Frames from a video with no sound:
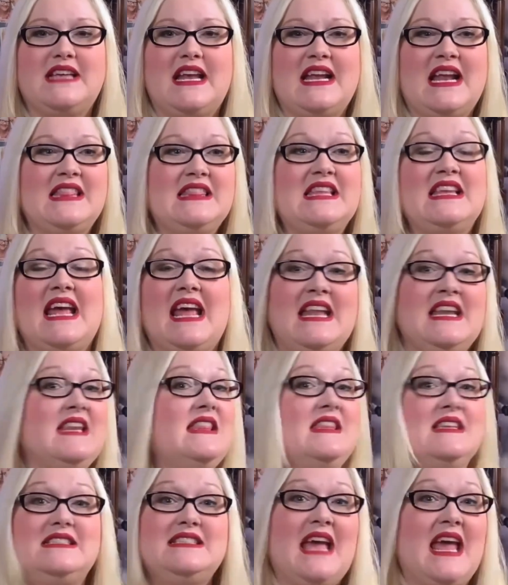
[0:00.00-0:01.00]
And at the end of
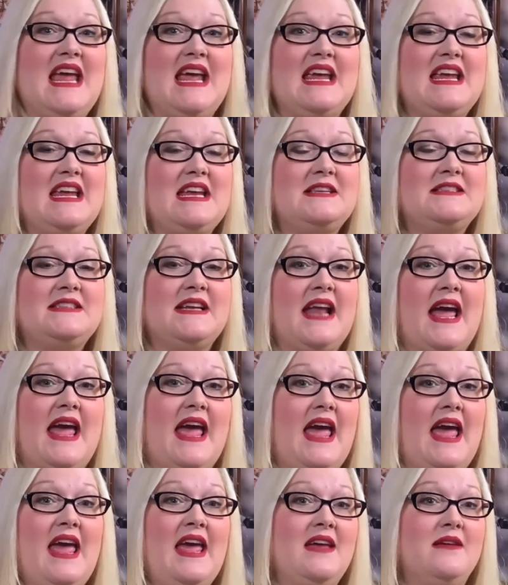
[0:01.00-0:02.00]
the day, he said,
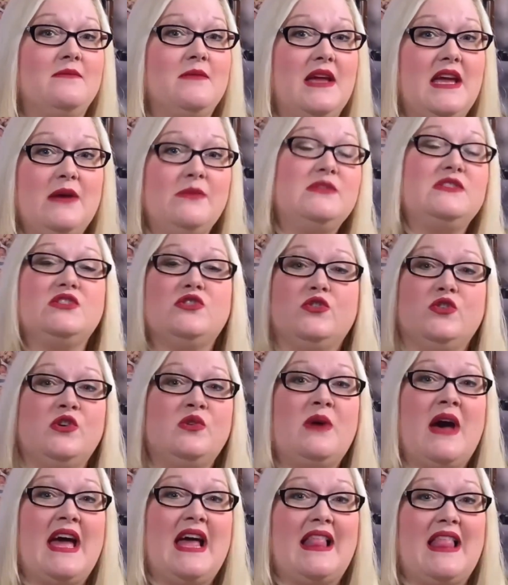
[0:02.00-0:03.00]
hey, it was
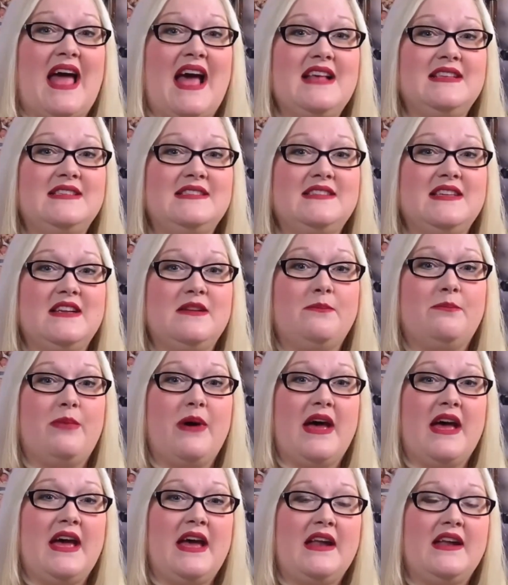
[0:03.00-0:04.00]
cool while it lasted,
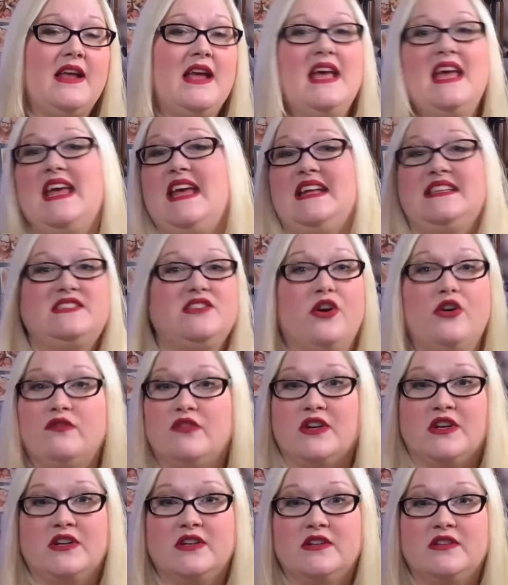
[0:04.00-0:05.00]
but it's
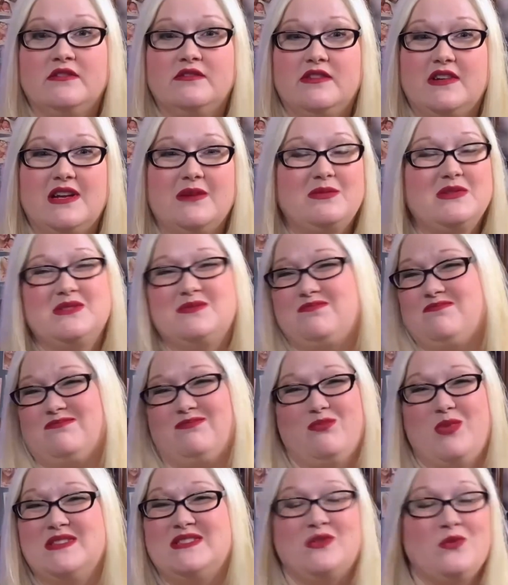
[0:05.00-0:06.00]
over. It
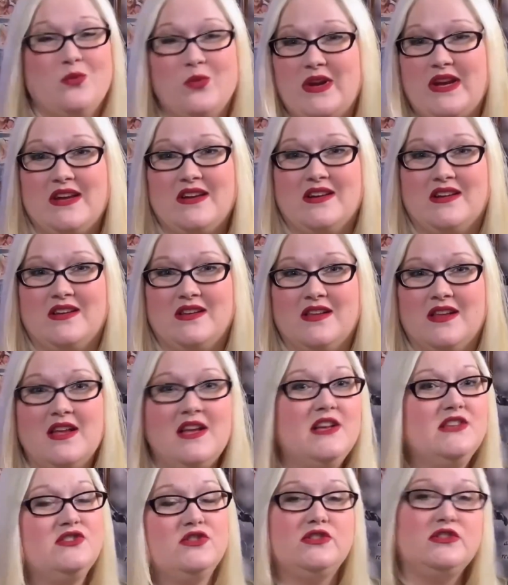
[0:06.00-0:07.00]
wasn't real.
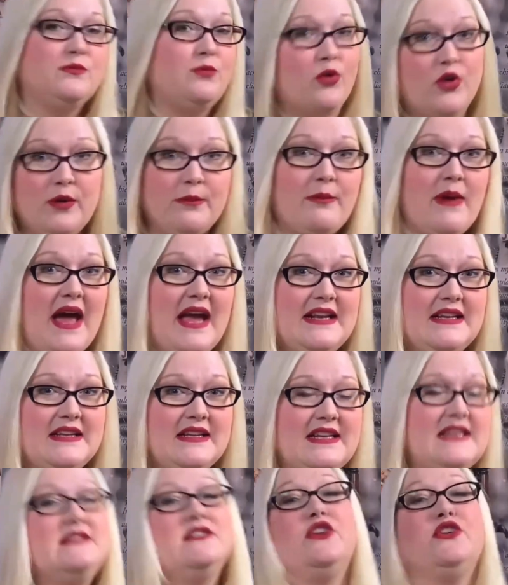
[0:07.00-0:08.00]
So support Biden.
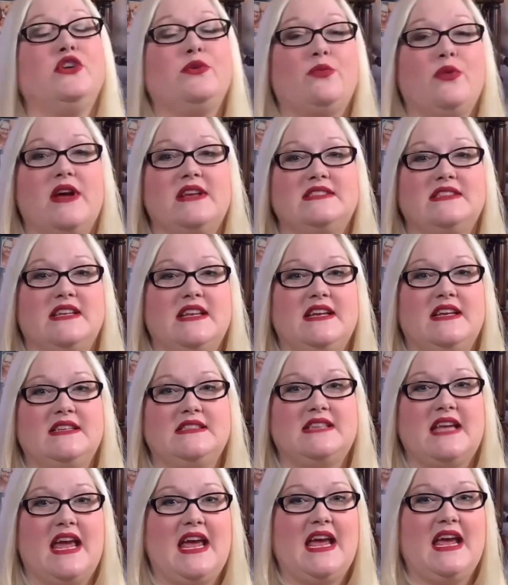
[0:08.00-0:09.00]
He's our new
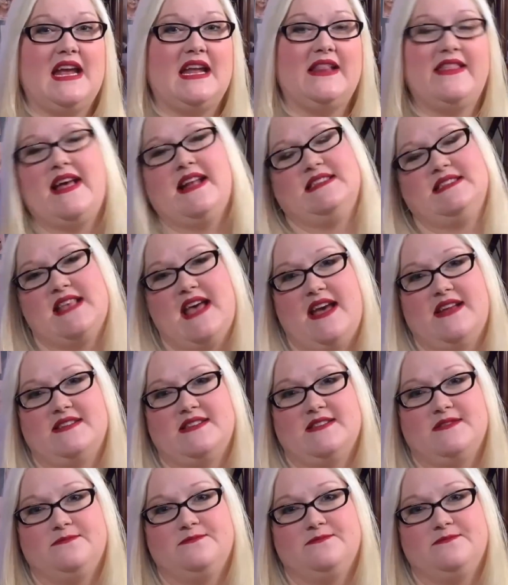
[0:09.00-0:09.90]
president. And that's that.